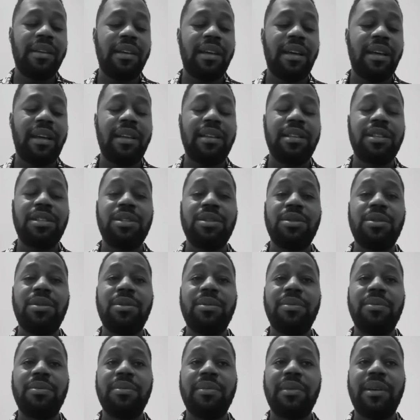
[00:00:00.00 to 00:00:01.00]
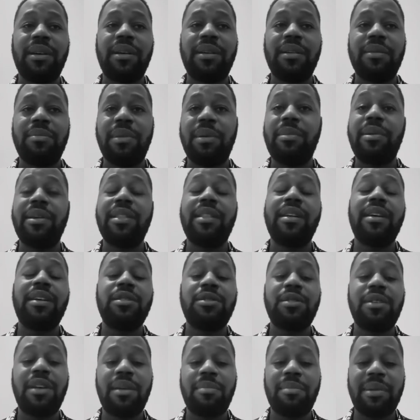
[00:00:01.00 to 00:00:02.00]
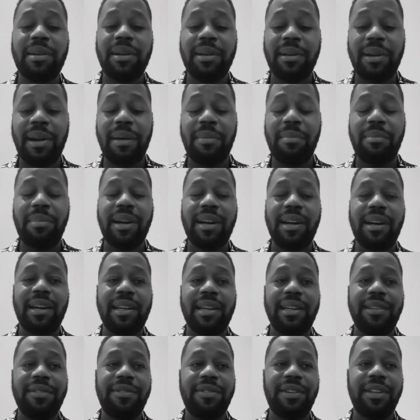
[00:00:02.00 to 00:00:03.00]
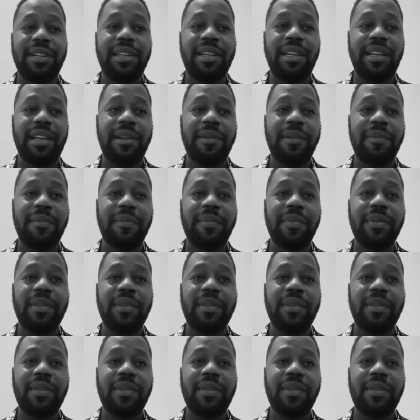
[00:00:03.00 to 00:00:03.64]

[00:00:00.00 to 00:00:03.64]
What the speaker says: And so my brother had to come back a different day.